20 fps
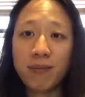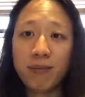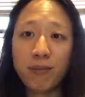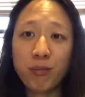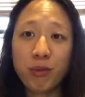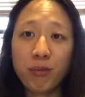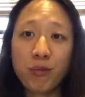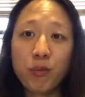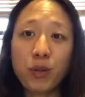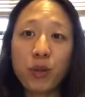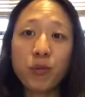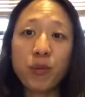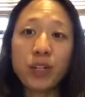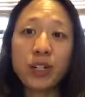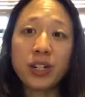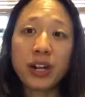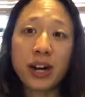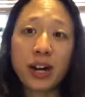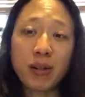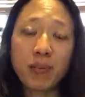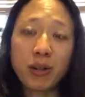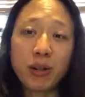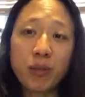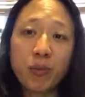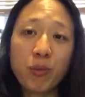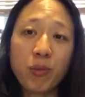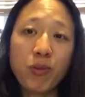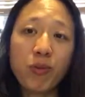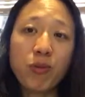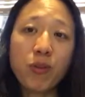Before retirement, or
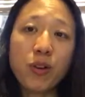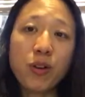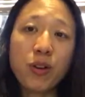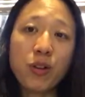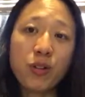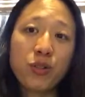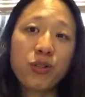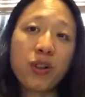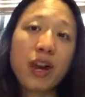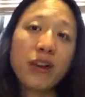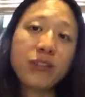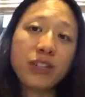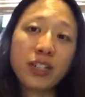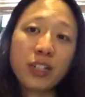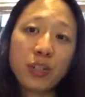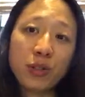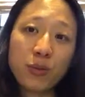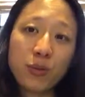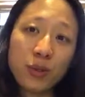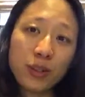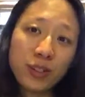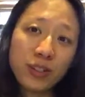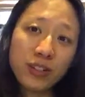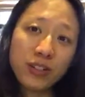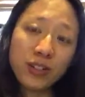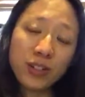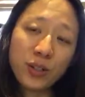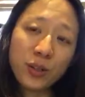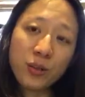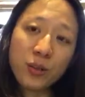before traveling the world,